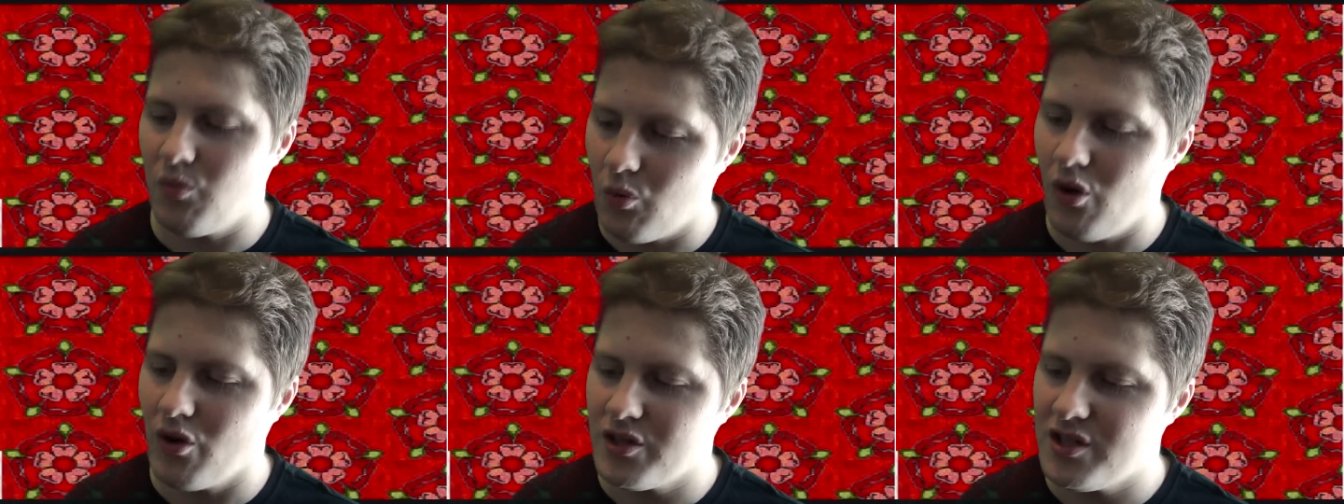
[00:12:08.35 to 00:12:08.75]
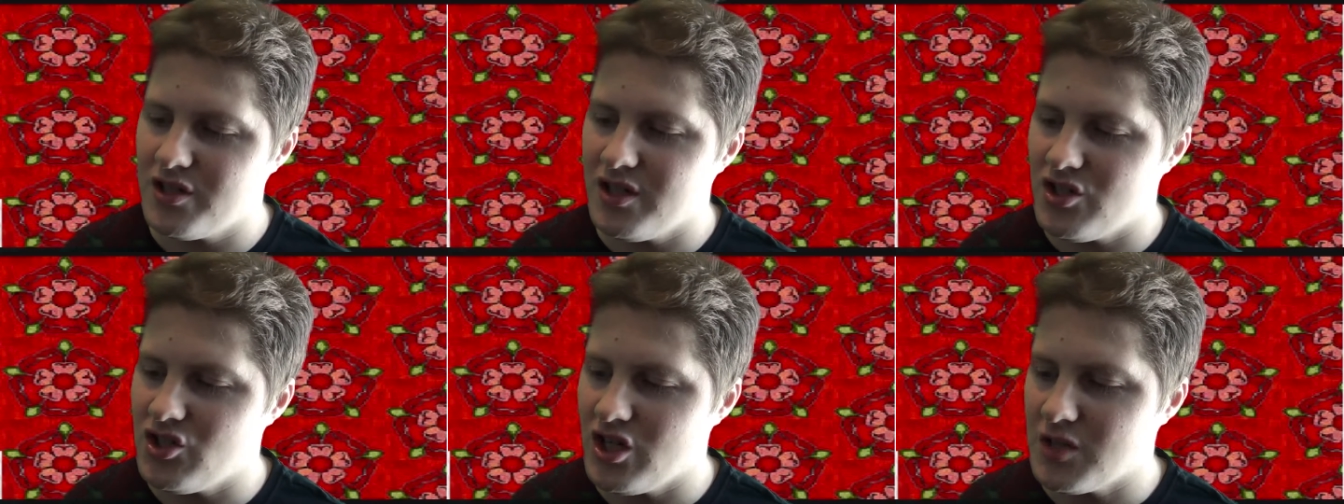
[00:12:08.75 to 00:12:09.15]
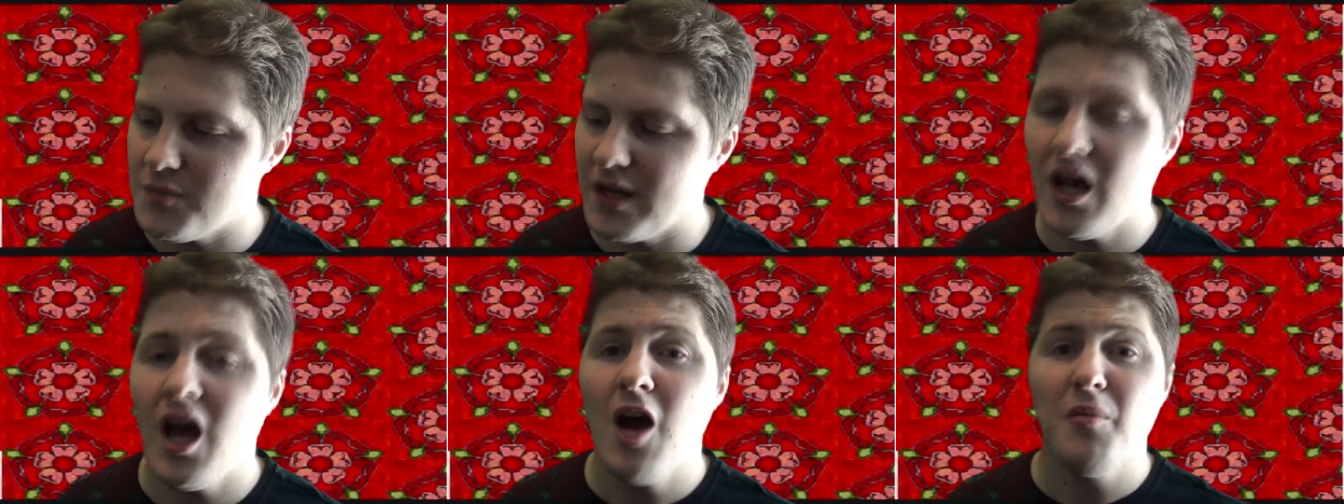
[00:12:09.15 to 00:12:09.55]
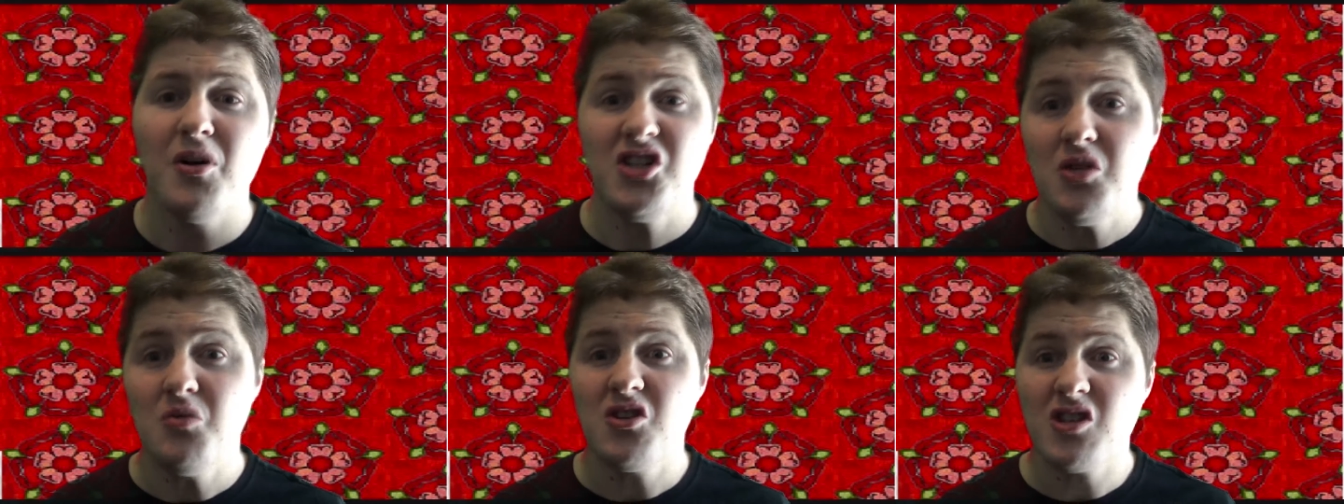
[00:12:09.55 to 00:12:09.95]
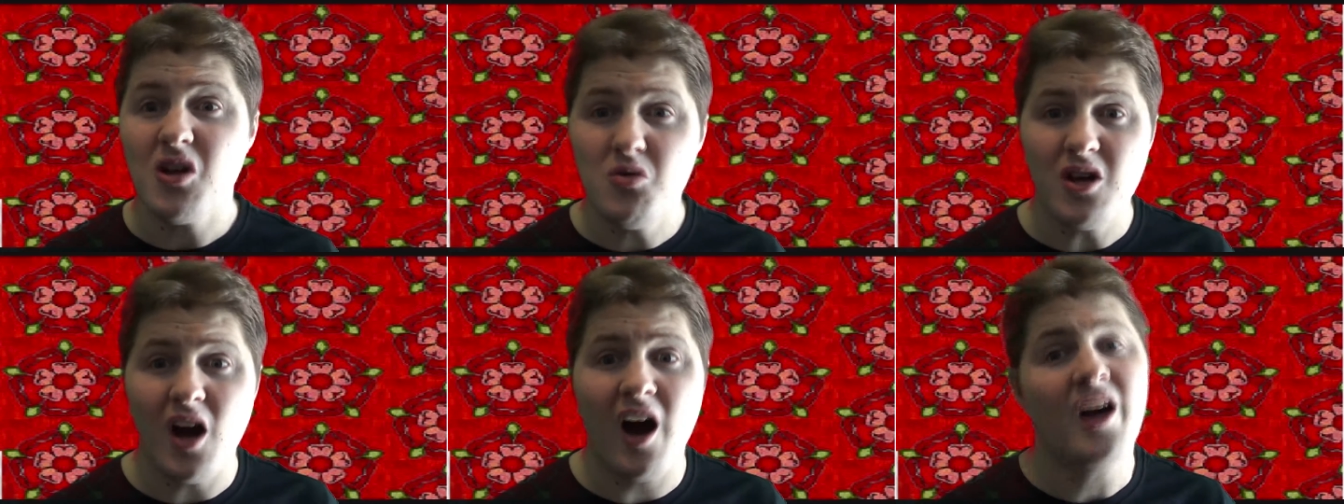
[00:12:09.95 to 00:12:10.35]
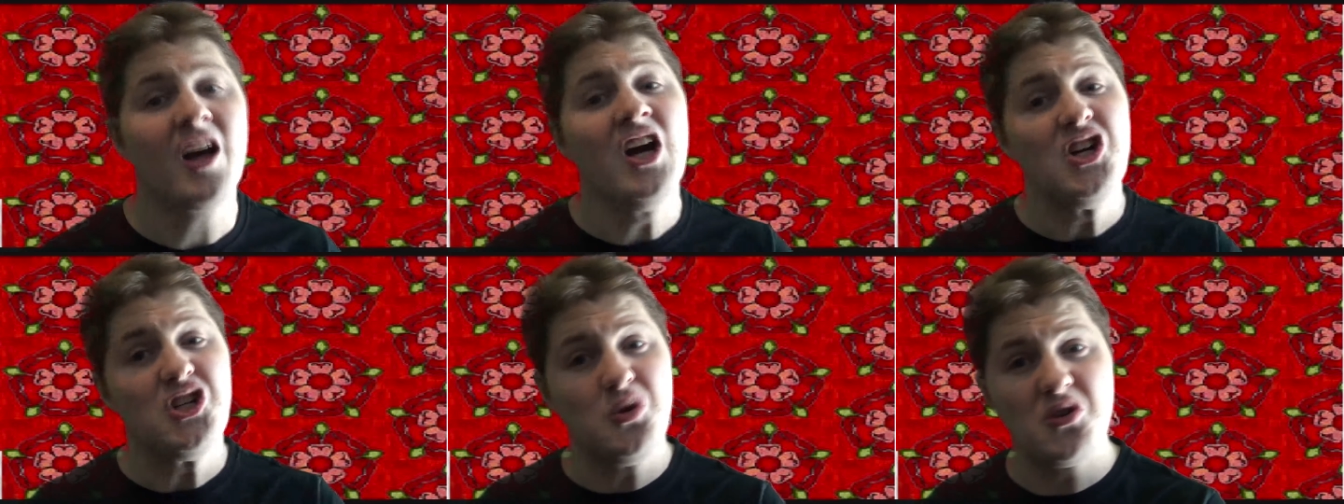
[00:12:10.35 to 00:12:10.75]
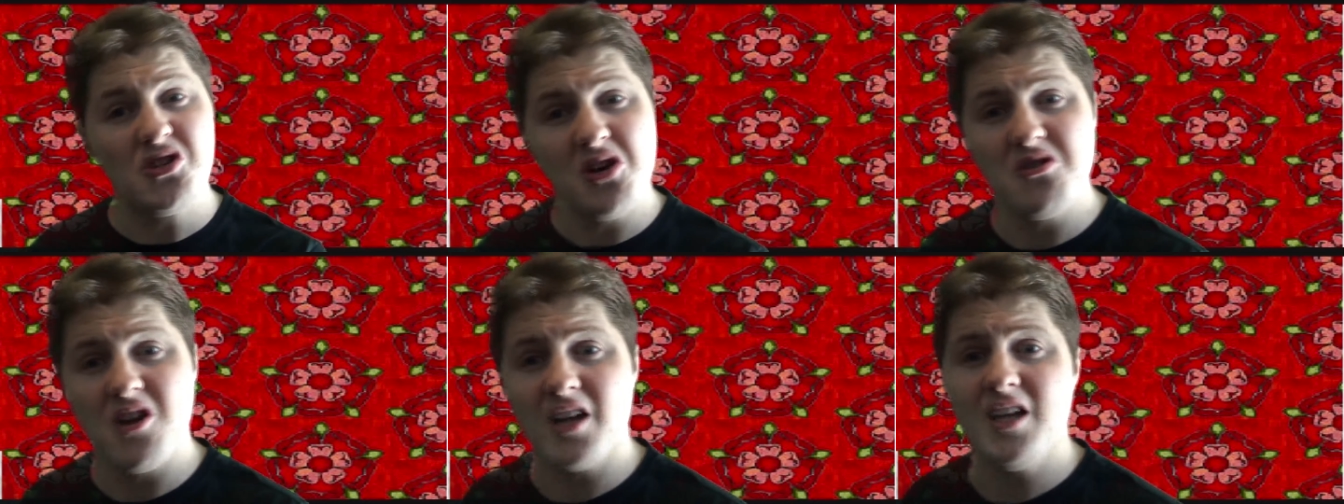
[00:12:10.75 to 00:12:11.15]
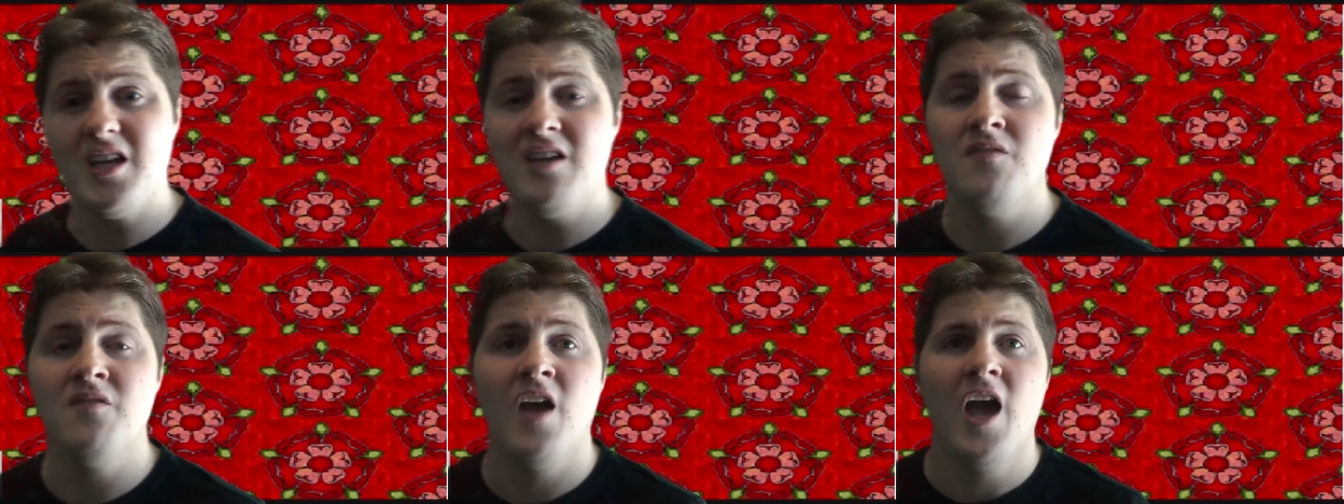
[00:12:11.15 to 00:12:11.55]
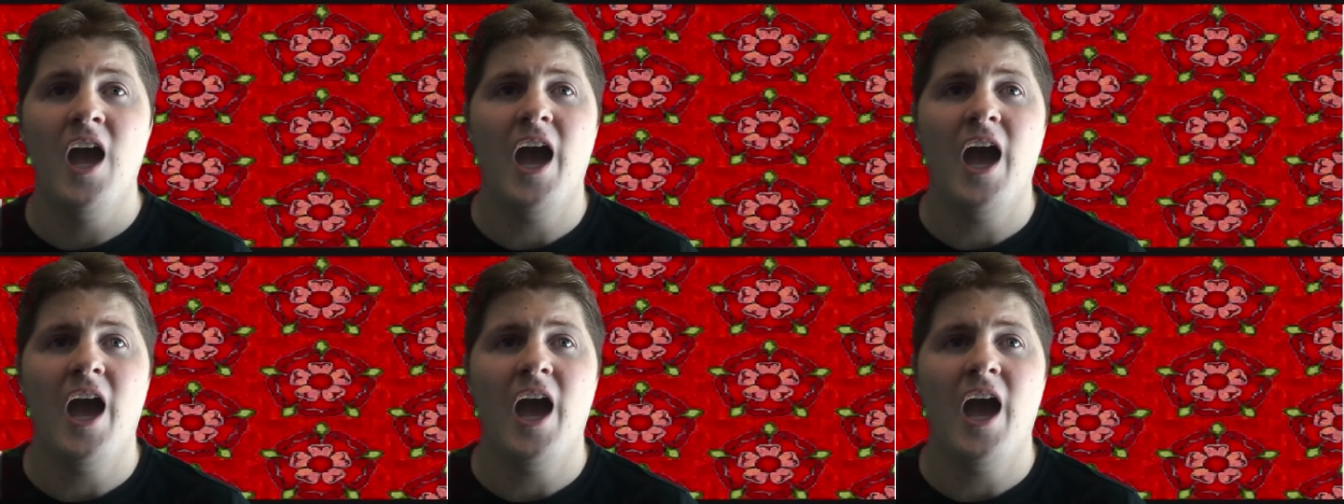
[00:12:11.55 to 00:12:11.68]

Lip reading: What did she expect? But she was so young, she was so naive,